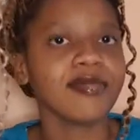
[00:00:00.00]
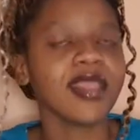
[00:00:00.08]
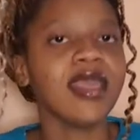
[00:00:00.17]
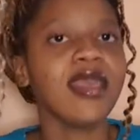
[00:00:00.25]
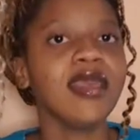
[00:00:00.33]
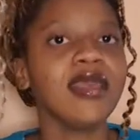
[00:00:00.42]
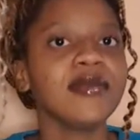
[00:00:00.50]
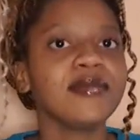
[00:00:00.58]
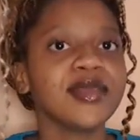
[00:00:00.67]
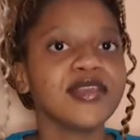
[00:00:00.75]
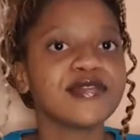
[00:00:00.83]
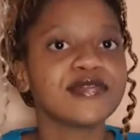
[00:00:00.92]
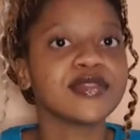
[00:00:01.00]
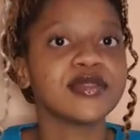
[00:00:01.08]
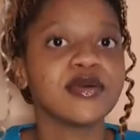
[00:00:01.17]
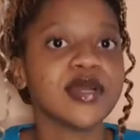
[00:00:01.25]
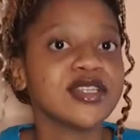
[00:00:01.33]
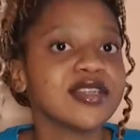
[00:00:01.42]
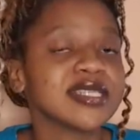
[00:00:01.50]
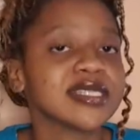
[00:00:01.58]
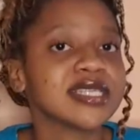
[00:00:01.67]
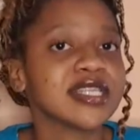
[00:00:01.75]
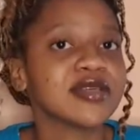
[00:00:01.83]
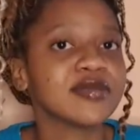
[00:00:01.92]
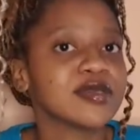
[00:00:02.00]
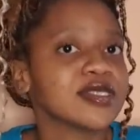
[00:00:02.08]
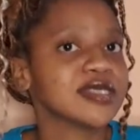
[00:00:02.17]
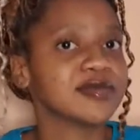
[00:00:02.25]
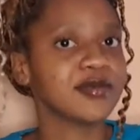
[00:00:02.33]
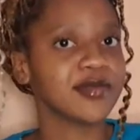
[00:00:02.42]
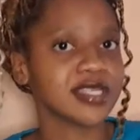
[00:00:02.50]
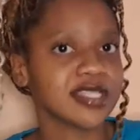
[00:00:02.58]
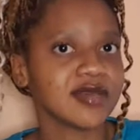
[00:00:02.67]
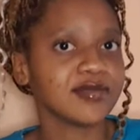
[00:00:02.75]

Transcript: and if the one you understand the most is momentum,